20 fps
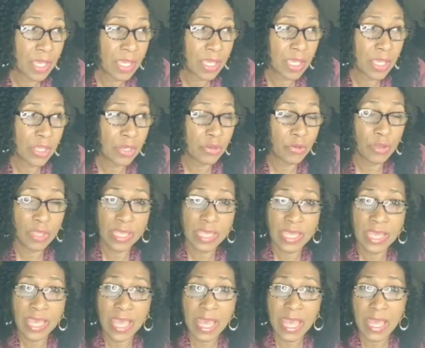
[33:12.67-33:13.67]
you know,
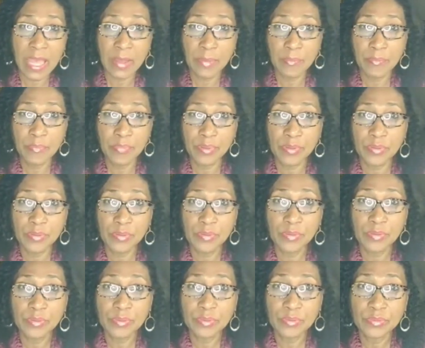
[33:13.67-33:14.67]
Ahab
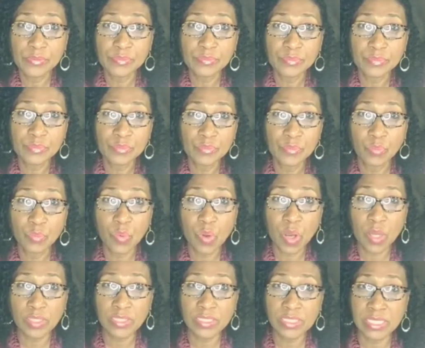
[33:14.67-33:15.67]

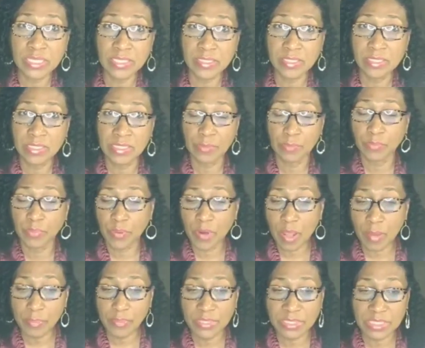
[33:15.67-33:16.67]
wanted the
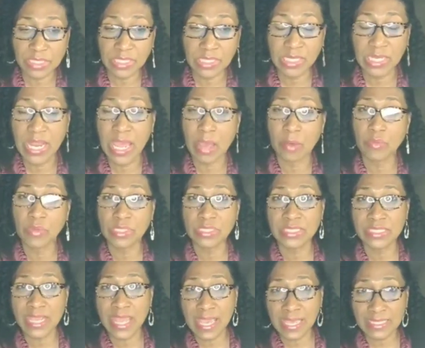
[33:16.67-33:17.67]
property that was
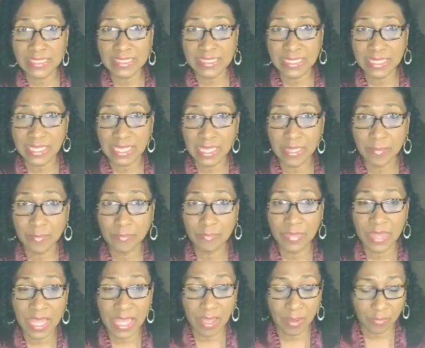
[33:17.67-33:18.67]
next to
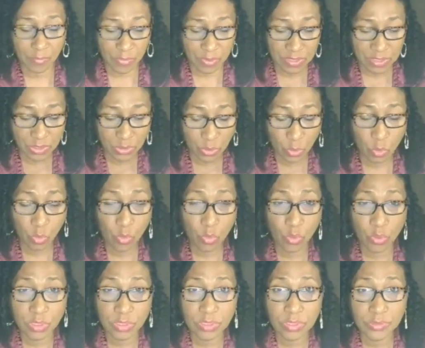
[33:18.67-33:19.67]
him that was
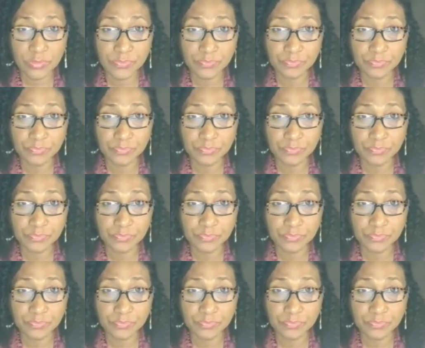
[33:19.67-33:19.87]
owned